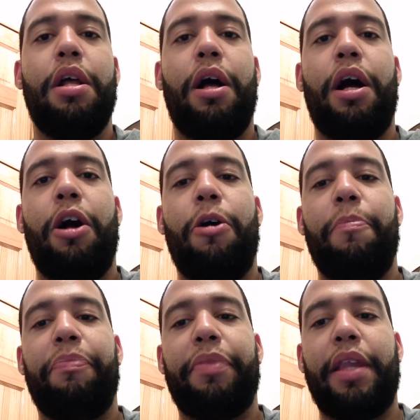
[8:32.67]

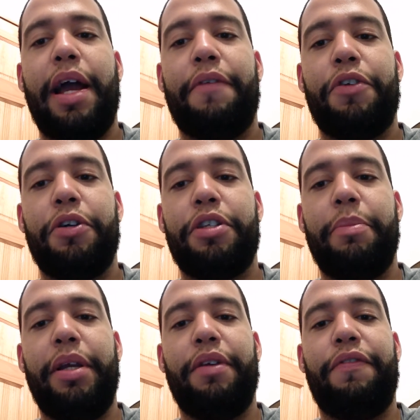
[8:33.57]
After some
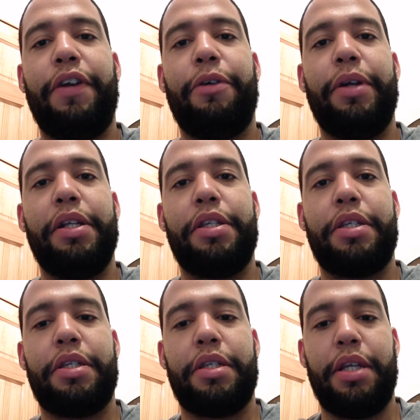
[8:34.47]
interference,